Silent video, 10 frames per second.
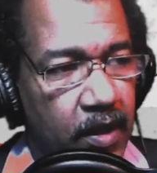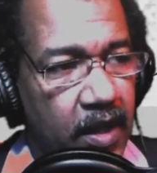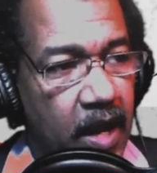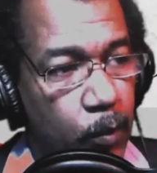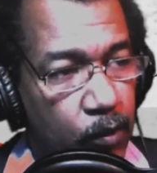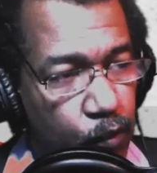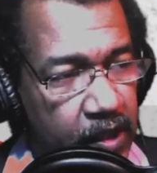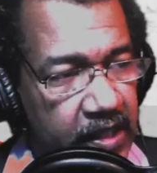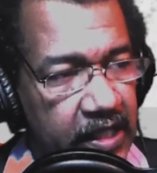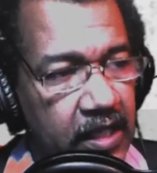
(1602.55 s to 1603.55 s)
And we
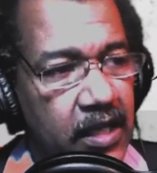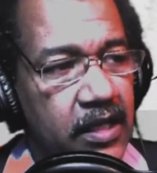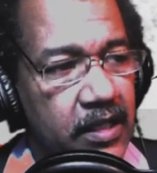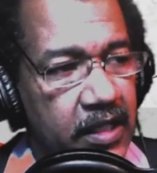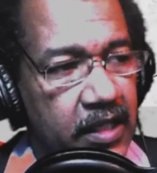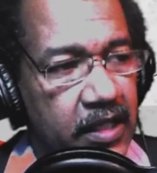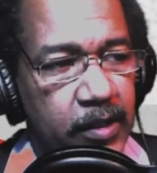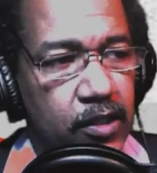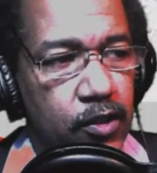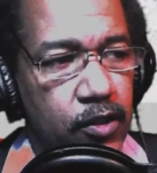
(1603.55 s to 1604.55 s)
really need to be
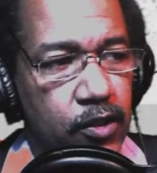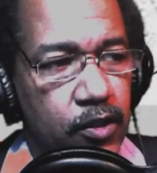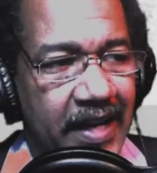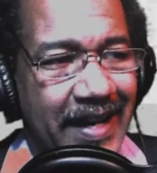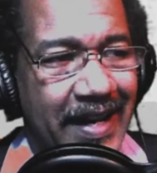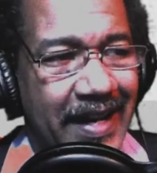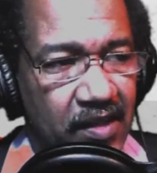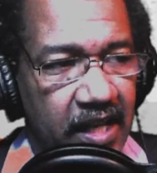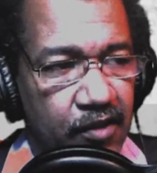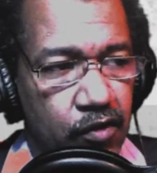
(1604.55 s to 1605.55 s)
unified as a
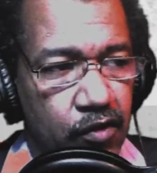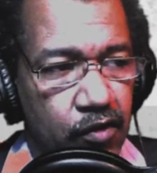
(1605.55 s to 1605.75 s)
nation